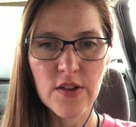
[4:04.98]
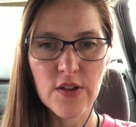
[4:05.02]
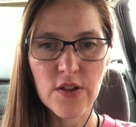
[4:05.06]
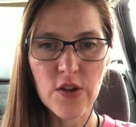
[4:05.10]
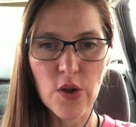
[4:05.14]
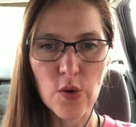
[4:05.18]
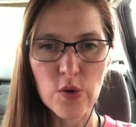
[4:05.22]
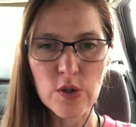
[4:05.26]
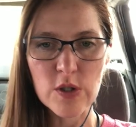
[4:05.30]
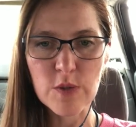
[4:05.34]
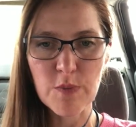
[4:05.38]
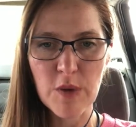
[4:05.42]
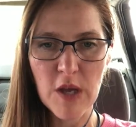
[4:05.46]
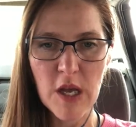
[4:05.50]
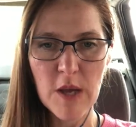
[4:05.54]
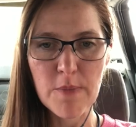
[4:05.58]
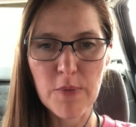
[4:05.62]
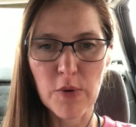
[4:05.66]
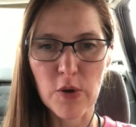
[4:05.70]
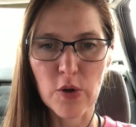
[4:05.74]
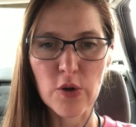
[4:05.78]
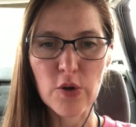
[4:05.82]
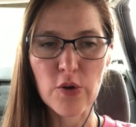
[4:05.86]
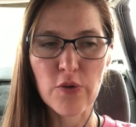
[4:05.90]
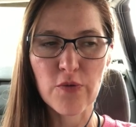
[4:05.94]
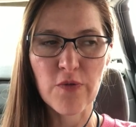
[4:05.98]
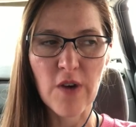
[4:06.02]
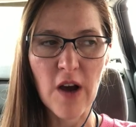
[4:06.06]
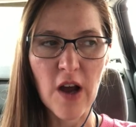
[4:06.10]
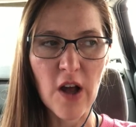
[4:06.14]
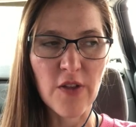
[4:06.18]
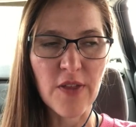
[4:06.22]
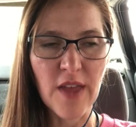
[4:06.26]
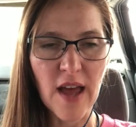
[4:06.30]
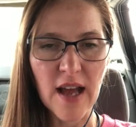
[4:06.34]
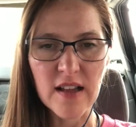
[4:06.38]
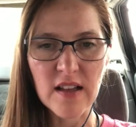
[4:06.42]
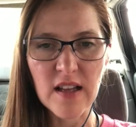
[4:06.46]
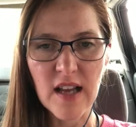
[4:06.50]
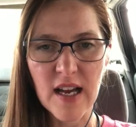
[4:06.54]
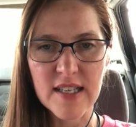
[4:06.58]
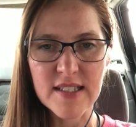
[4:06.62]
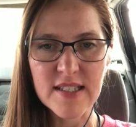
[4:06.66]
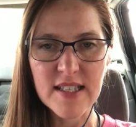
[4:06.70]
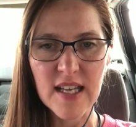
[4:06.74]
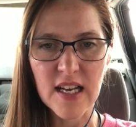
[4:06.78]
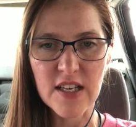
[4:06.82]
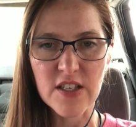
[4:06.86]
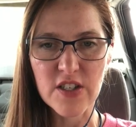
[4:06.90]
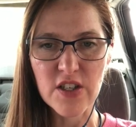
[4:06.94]
those people who filed that
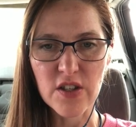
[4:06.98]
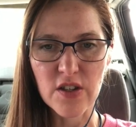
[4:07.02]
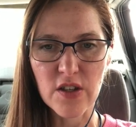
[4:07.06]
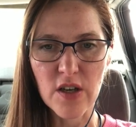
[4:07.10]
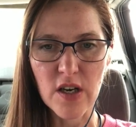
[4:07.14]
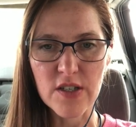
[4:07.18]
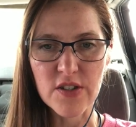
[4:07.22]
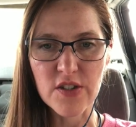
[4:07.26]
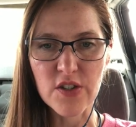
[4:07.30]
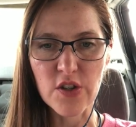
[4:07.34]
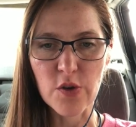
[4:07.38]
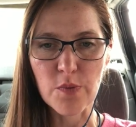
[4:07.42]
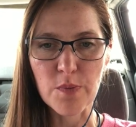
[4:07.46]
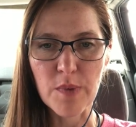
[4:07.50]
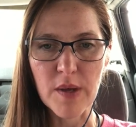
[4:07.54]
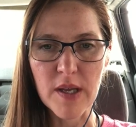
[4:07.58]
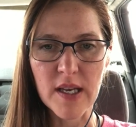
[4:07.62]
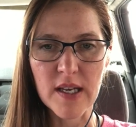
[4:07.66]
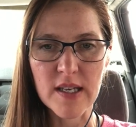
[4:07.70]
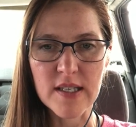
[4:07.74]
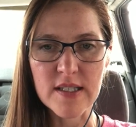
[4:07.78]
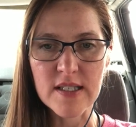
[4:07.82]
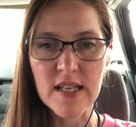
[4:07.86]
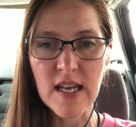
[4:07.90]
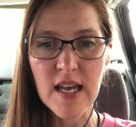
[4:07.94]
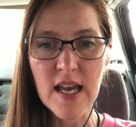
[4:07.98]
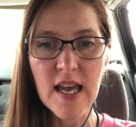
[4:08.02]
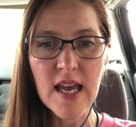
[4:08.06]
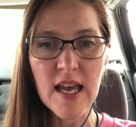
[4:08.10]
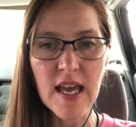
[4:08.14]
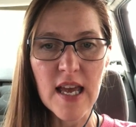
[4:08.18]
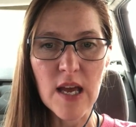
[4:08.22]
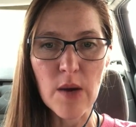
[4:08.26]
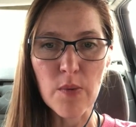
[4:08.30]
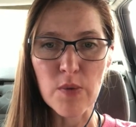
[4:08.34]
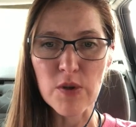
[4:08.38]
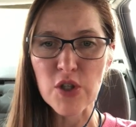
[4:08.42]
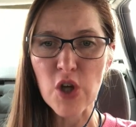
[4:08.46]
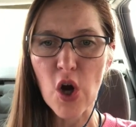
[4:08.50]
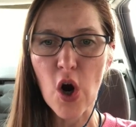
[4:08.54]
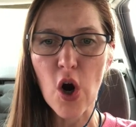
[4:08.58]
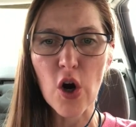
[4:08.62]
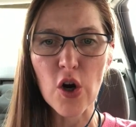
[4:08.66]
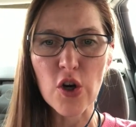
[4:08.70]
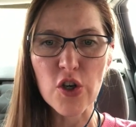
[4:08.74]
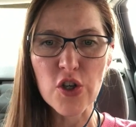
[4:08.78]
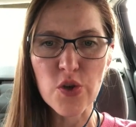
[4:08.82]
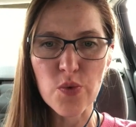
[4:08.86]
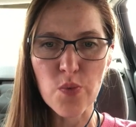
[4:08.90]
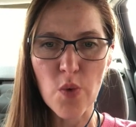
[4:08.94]
class action lawsuit because it was
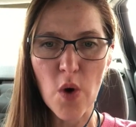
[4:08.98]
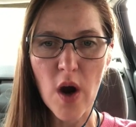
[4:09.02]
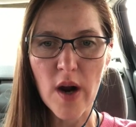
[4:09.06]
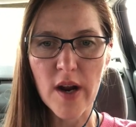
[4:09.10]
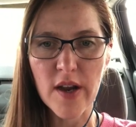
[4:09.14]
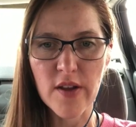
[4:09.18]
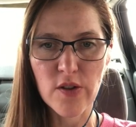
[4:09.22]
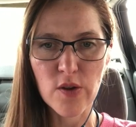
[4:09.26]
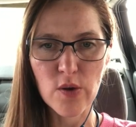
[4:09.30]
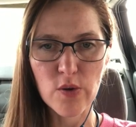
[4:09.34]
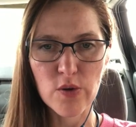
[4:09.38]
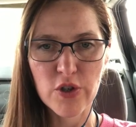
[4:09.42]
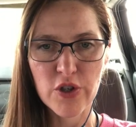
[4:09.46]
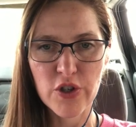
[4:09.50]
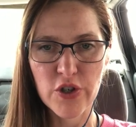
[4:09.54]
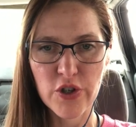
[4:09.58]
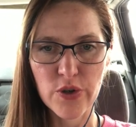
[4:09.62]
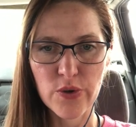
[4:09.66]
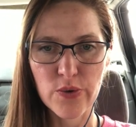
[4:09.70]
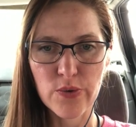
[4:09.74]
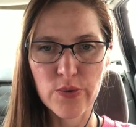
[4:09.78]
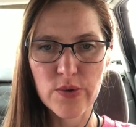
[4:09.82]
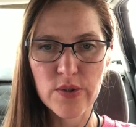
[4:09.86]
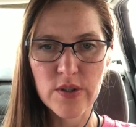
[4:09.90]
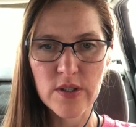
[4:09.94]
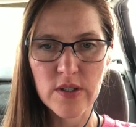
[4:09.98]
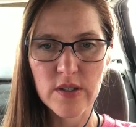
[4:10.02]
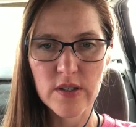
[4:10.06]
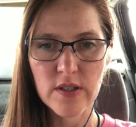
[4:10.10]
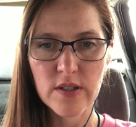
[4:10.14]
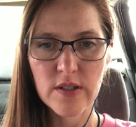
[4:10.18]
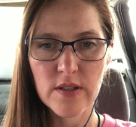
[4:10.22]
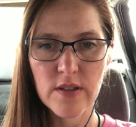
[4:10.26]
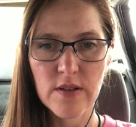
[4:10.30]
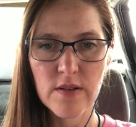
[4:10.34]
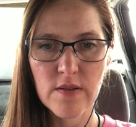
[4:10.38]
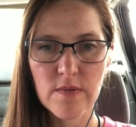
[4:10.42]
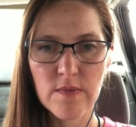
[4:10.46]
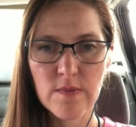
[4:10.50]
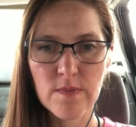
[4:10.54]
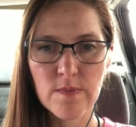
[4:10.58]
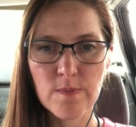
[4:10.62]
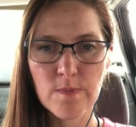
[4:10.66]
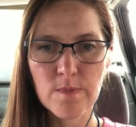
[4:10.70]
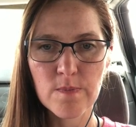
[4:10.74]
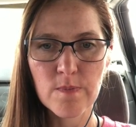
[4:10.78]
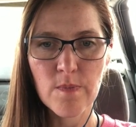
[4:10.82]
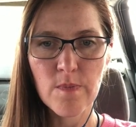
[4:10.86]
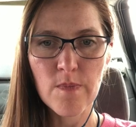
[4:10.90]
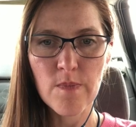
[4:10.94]
hard to walk in those shoes,
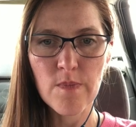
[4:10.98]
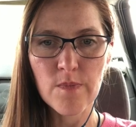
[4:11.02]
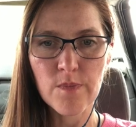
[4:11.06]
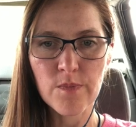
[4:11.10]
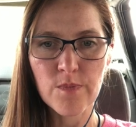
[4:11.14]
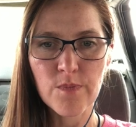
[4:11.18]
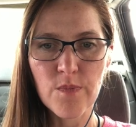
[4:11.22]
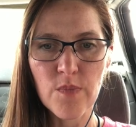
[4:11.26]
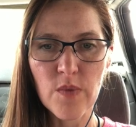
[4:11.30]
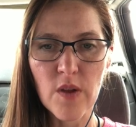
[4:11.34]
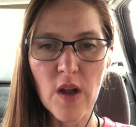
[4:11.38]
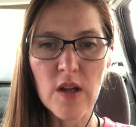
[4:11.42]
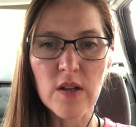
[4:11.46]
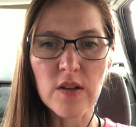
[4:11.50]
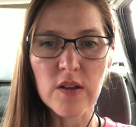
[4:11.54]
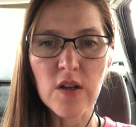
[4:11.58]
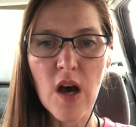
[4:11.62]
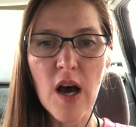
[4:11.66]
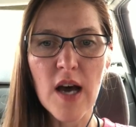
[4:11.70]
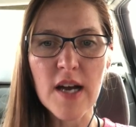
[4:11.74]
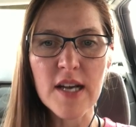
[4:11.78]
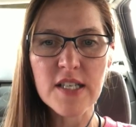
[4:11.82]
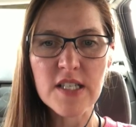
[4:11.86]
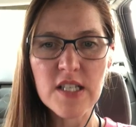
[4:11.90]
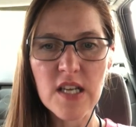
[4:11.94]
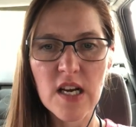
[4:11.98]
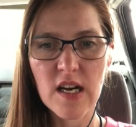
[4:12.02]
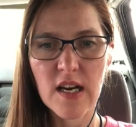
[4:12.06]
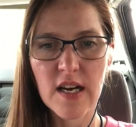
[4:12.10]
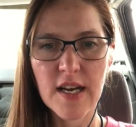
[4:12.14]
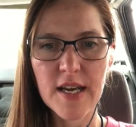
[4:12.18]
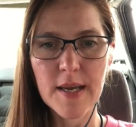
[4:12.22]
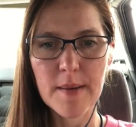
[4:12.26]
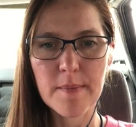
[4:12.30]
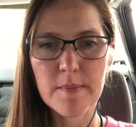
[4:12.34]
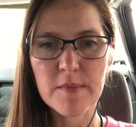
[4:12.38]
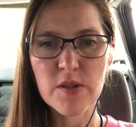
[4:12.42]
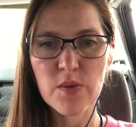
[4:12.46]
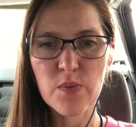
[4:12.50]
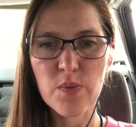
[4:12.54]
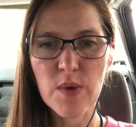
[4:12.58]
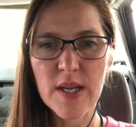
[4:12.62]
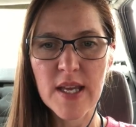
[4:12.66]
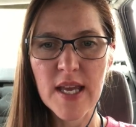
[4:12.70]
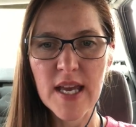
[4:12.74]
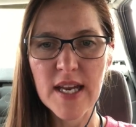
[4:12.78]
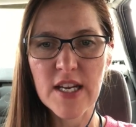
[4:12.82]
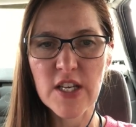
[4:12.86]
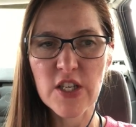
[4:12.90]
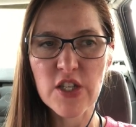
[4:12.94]
a lot of times we
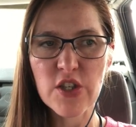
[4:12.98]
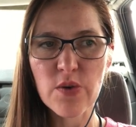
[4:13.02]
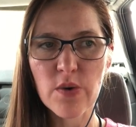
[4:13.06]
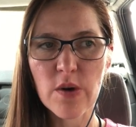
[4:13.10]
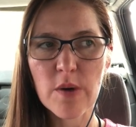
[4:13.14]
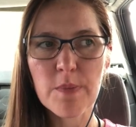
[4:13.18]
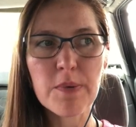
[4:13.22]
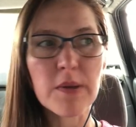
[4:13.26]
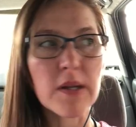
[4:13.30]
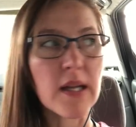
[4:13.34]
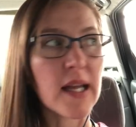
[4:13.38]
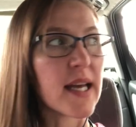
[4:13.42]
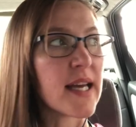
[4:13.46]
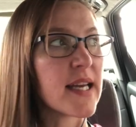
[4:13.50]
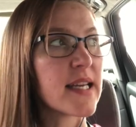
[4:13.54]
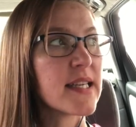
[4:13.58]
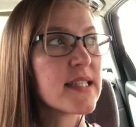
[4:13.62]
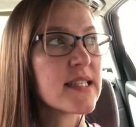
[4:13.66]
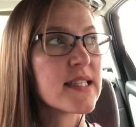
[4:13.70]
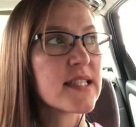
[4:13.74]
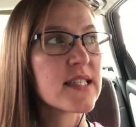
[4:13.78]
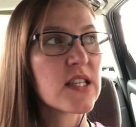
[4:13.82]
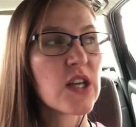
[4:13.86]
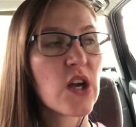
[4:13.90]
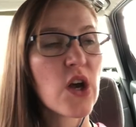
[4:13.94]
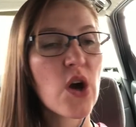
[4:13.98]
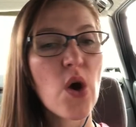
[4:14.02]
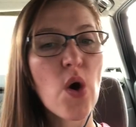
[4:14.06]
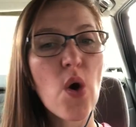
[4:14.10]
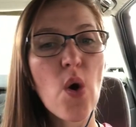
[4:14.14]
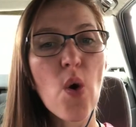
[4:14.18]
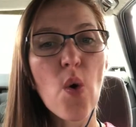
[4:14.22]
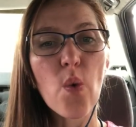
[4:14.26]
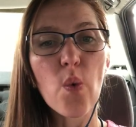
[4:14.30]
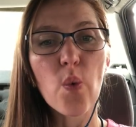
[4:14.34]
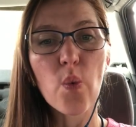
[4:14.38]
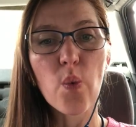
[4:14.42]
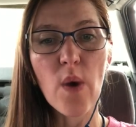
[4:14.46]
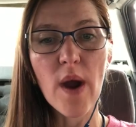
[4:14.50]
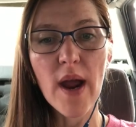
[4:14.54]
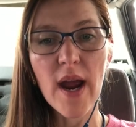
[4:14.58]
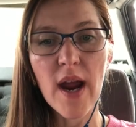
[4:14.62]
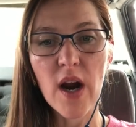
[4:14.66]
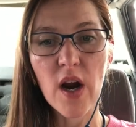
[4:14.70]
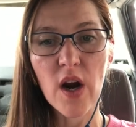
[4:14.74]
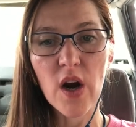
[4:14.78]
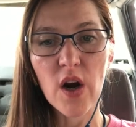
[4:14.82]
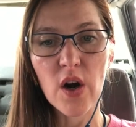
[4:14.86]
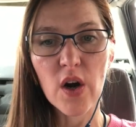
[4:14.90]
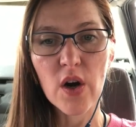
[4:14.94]
get into a place
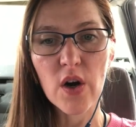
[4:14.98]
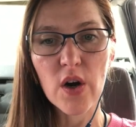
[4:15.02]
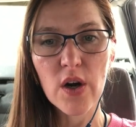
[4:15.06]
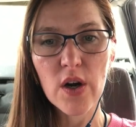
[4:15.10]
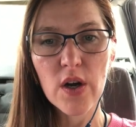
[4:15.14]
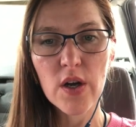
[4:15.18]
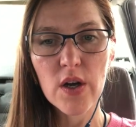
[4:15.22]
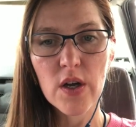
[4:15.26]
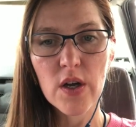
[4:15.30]
where